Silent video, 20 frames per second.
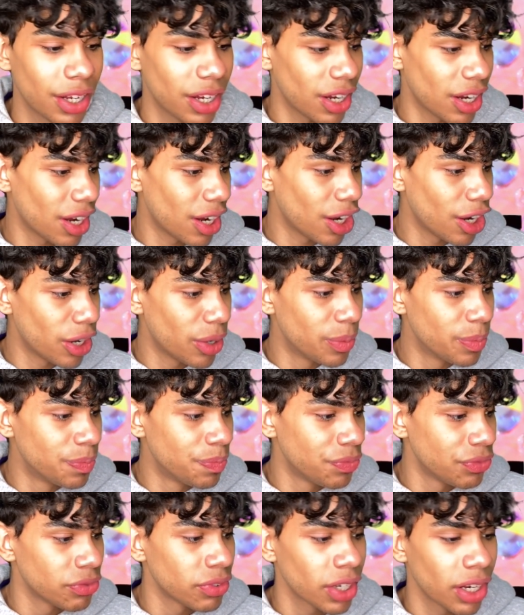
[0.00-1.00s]

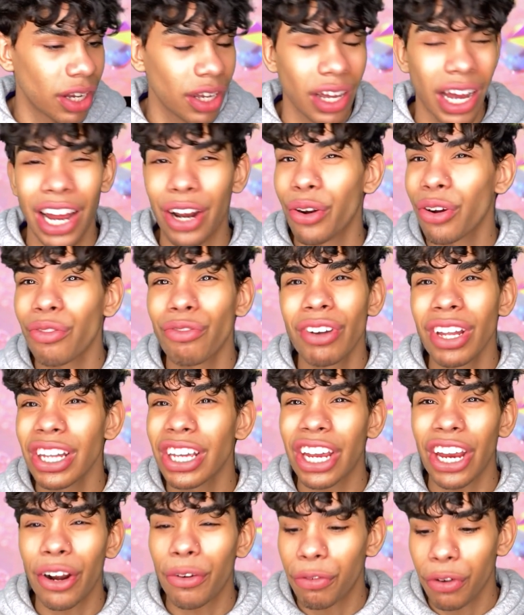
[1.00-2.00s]
I don't really
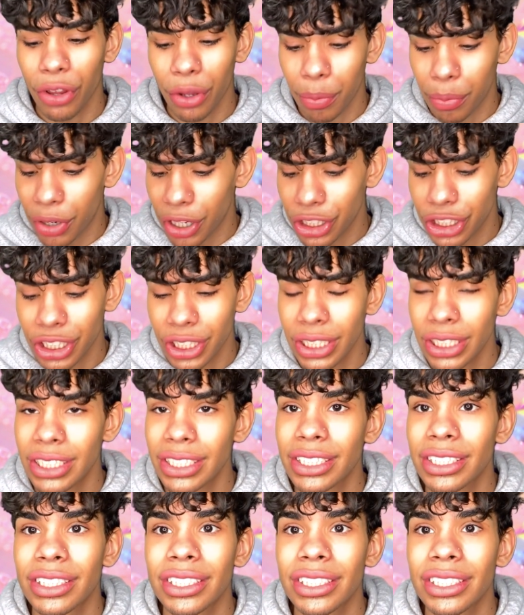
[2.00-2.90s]
care for the brushes.